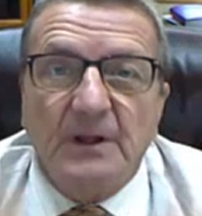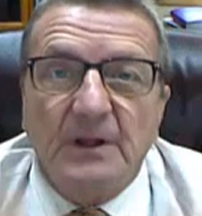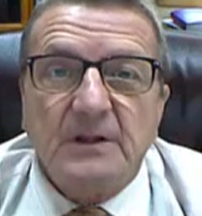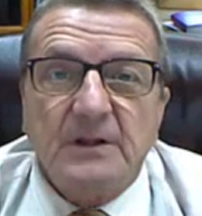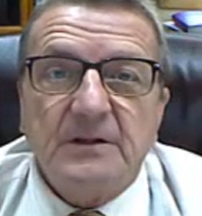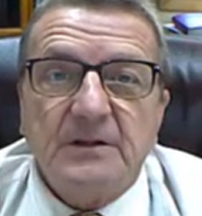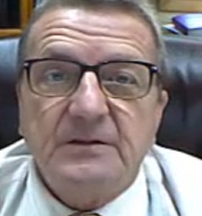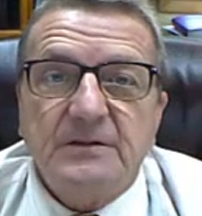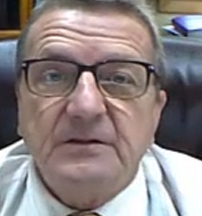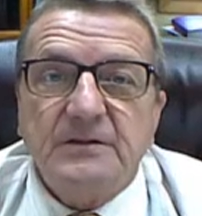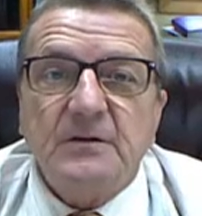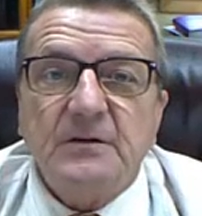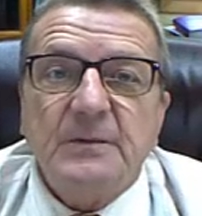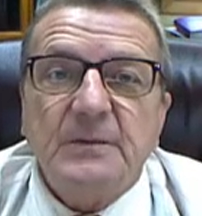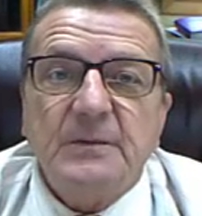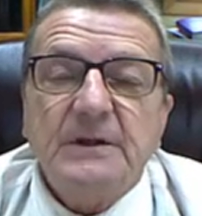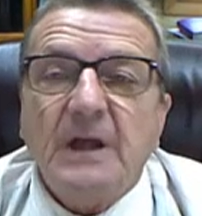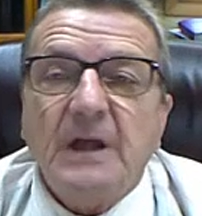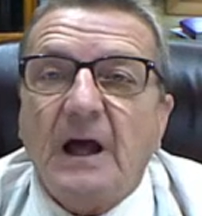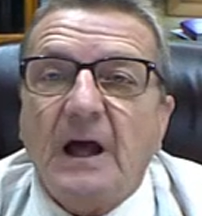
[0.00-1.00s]
You know what I
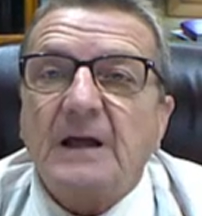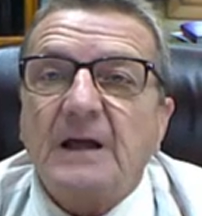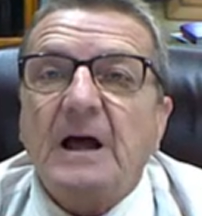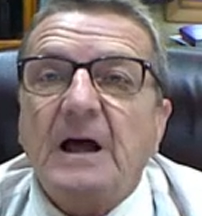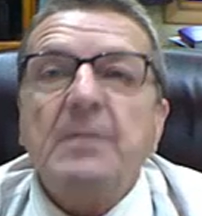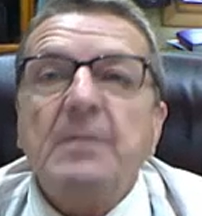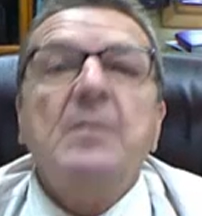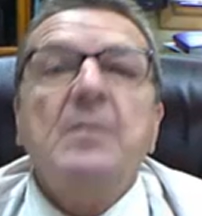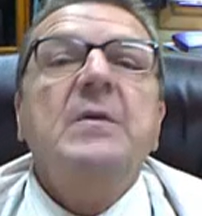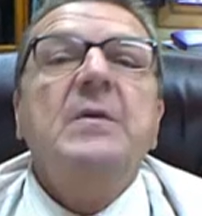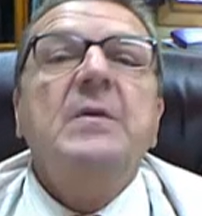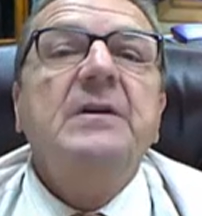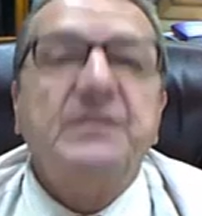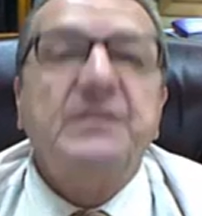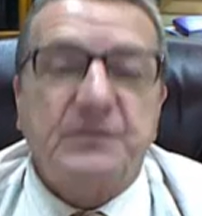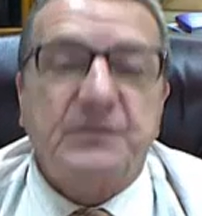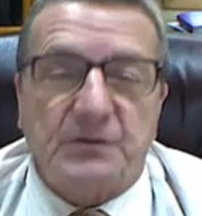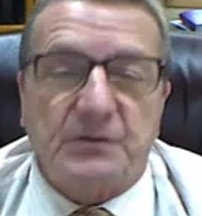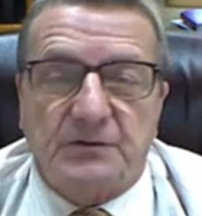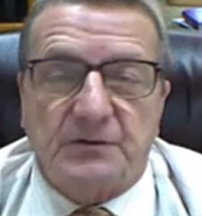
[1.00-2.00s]
mean? I'm a
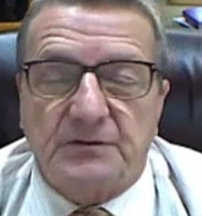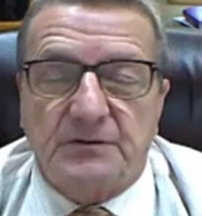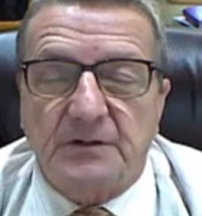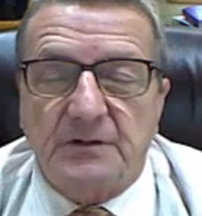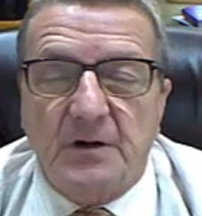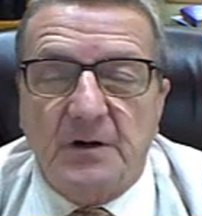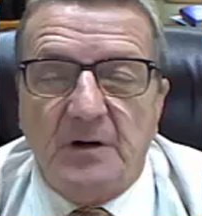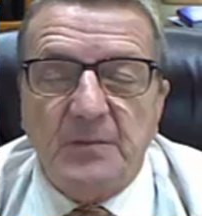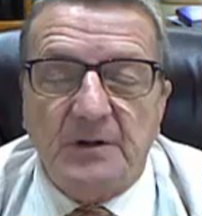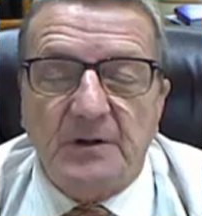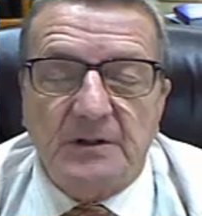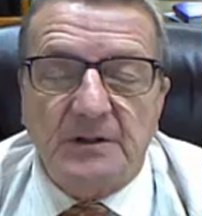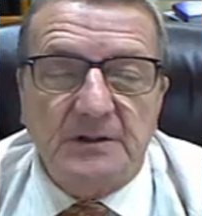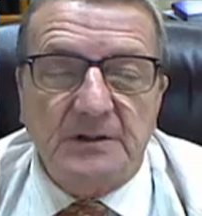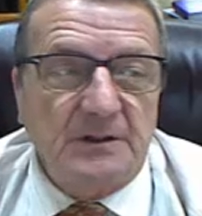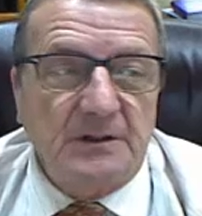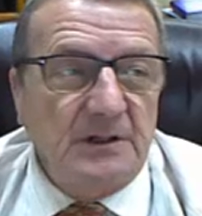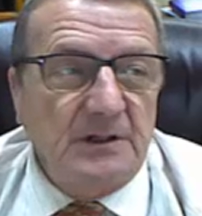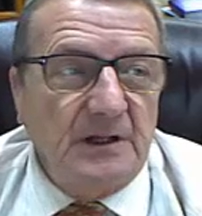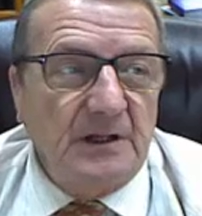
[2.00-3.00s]
minister, or I'm
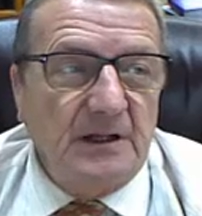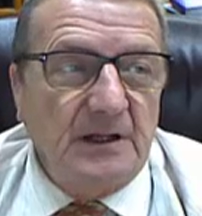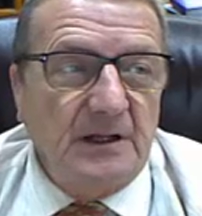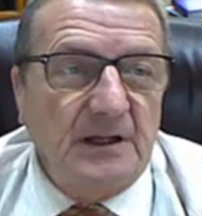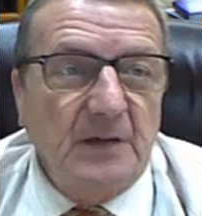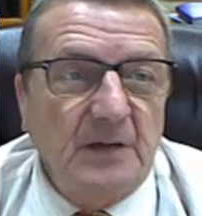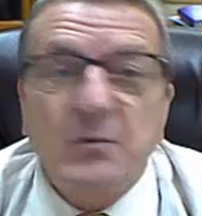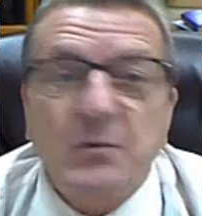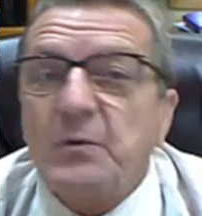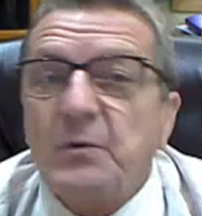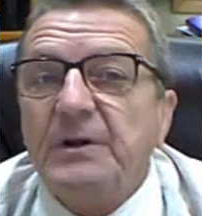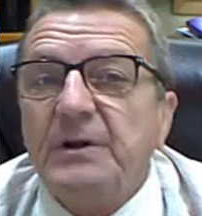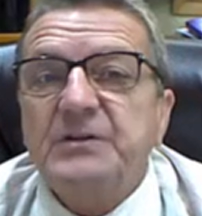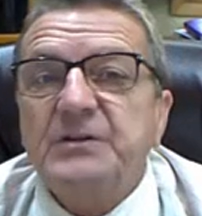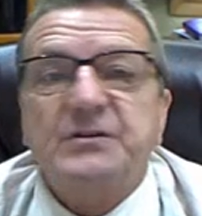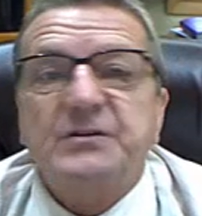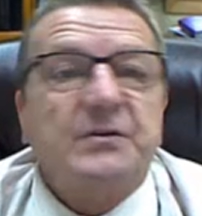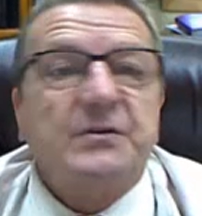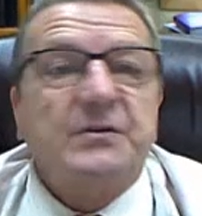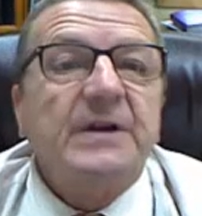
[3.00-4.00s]
a
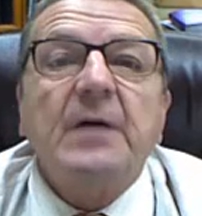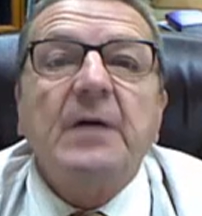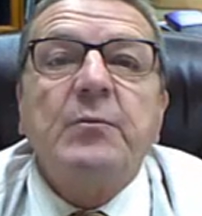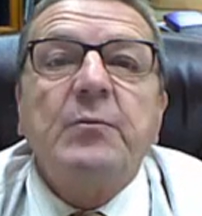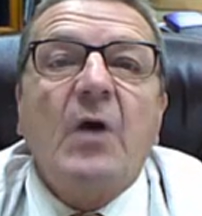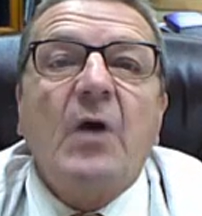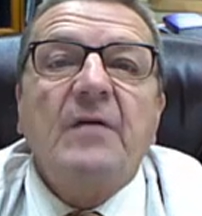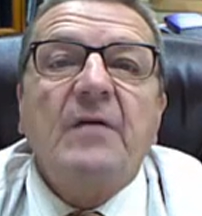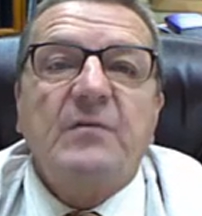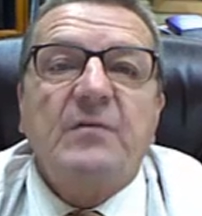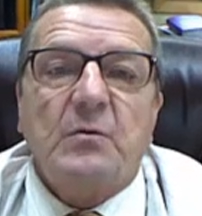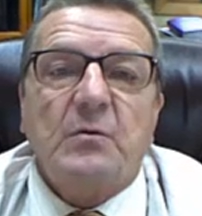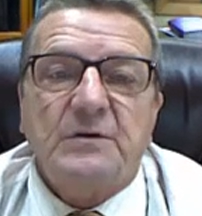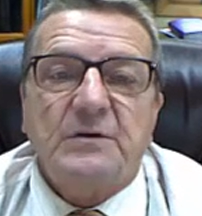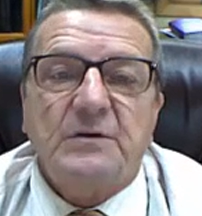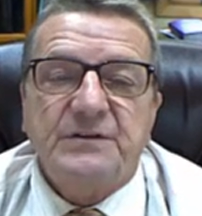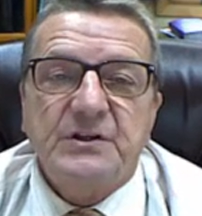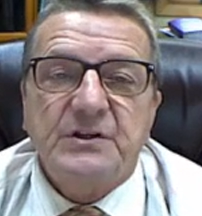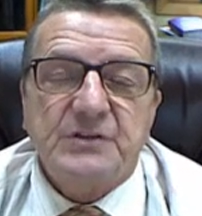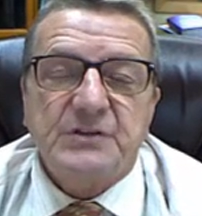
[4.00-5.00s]
religious or non-profit
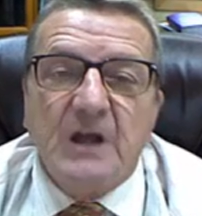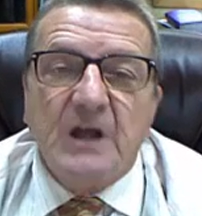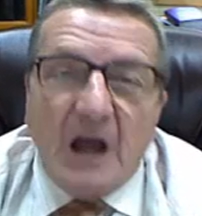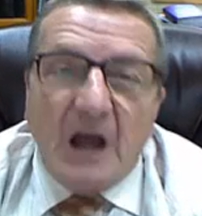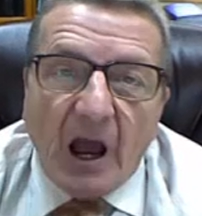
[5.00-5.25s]
organization.